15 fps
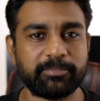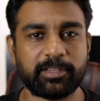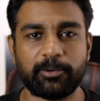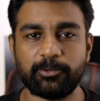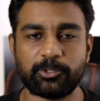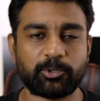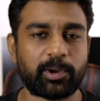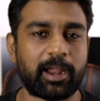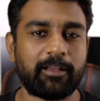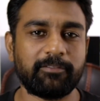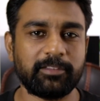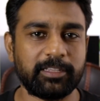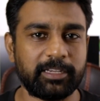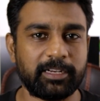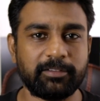I was
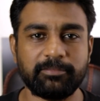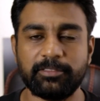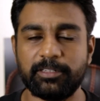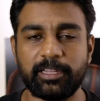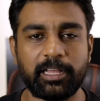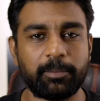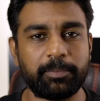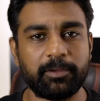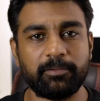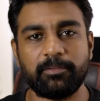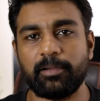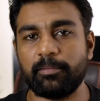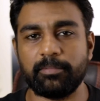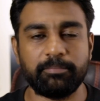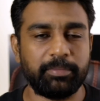traveling, helping,
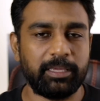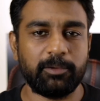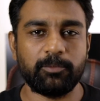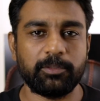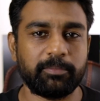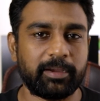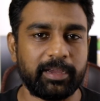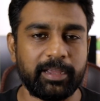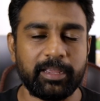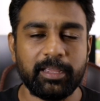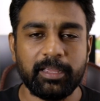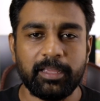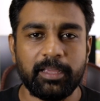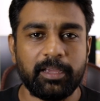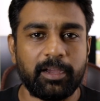being with my
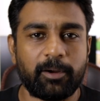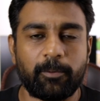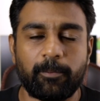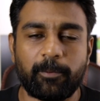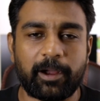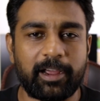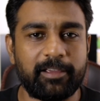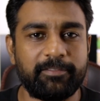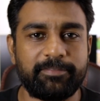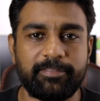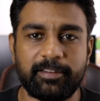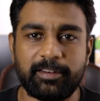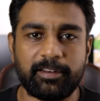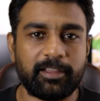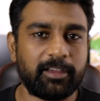wife
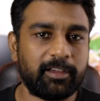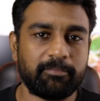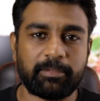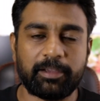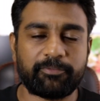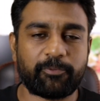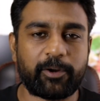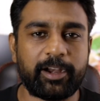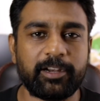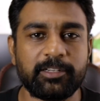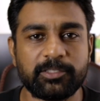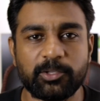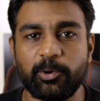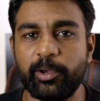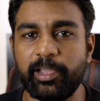and my
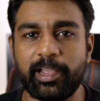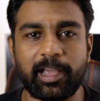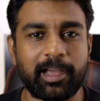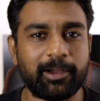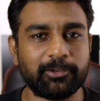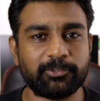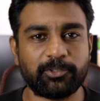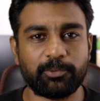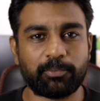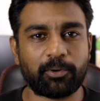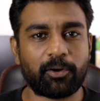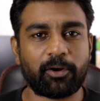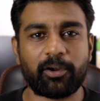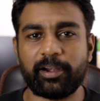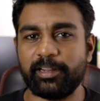friends, going out to the
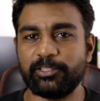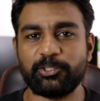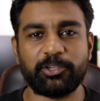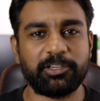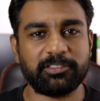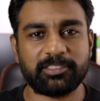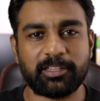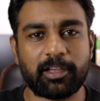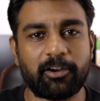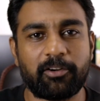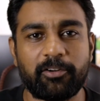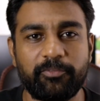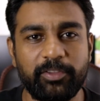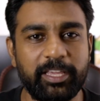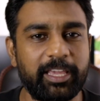bar and enjoying
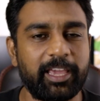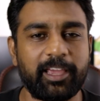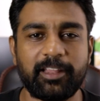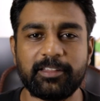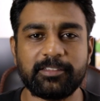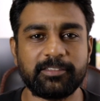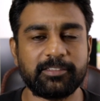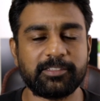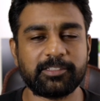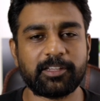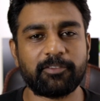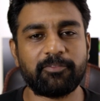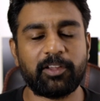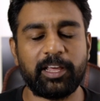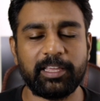our weekends and
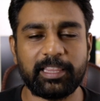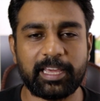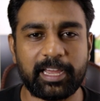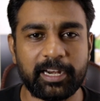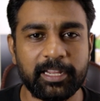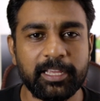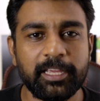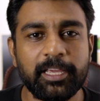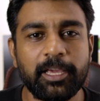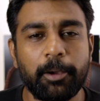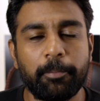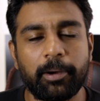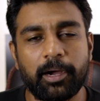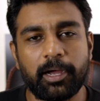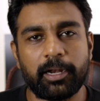stuff like that.
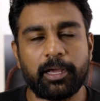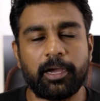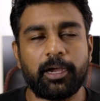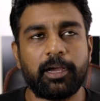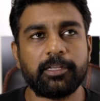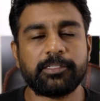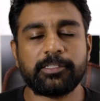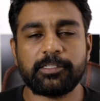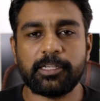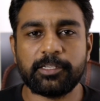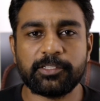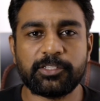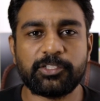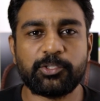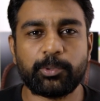But
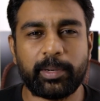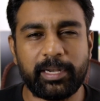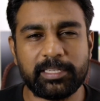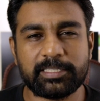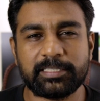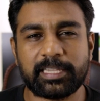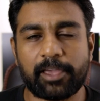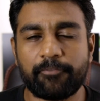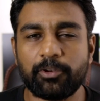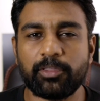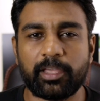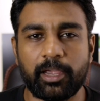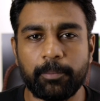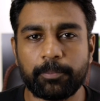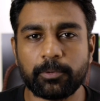since
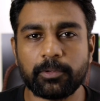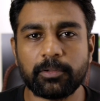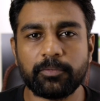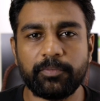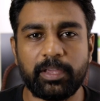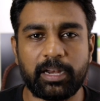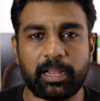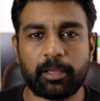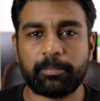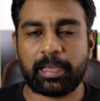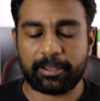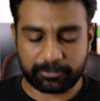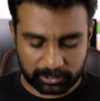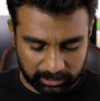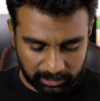27th April, Vietnam
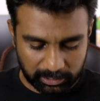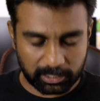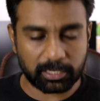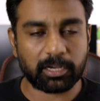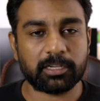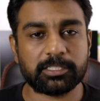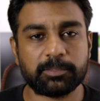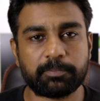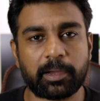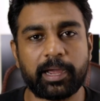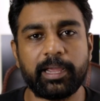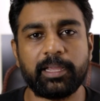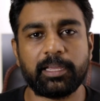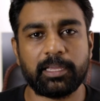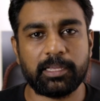have seen a
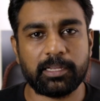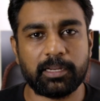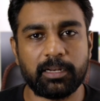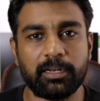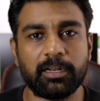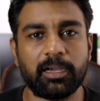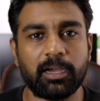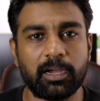spike in